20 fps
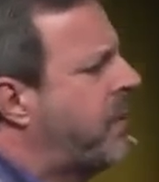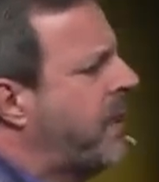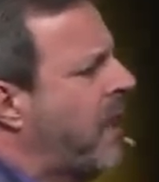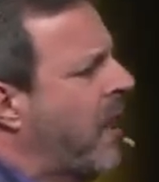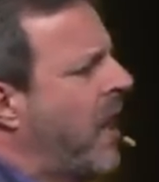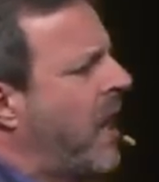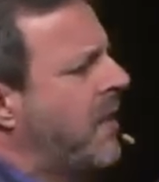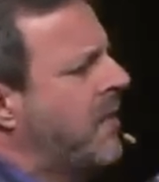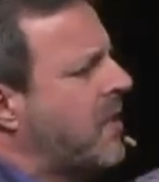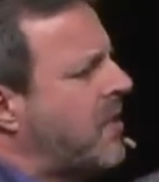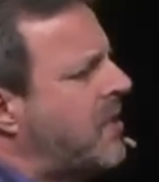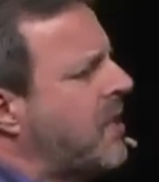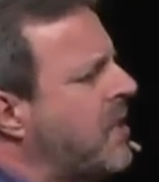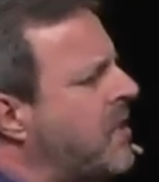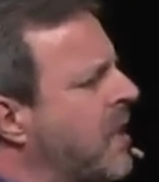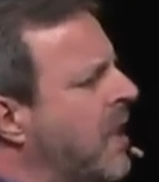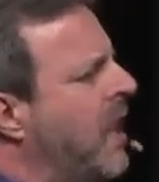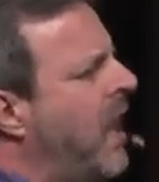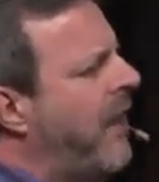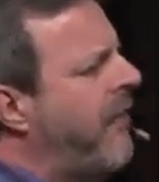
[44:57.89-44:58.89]
behind the
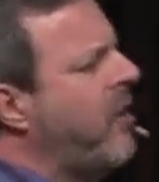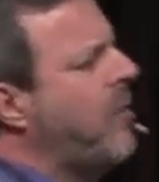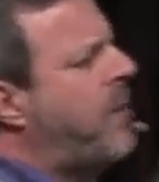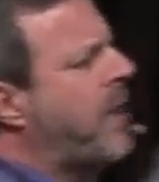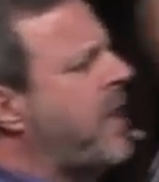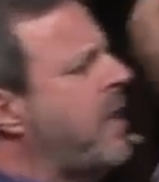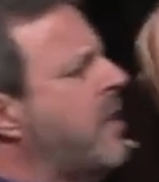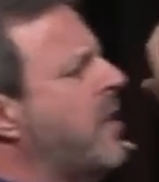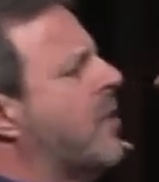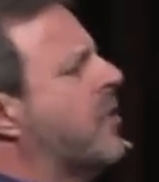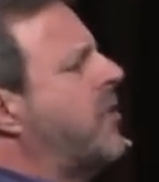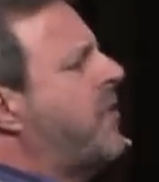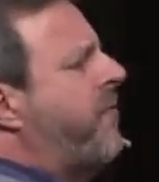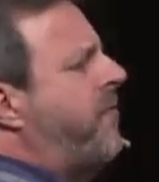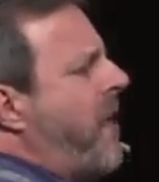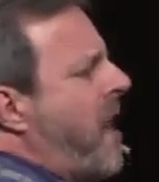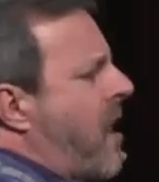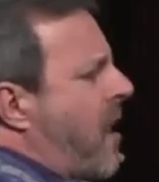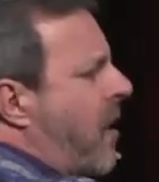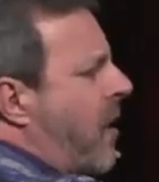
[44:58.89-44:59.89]
scenes, everybody knows
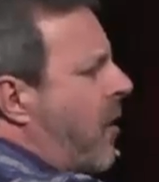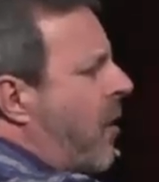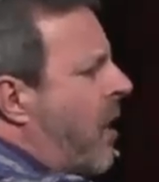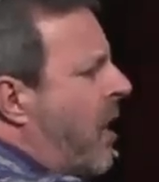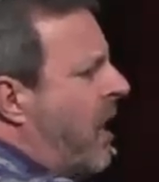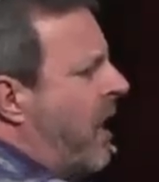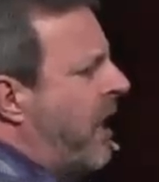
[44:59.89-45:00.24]
Pharaoh,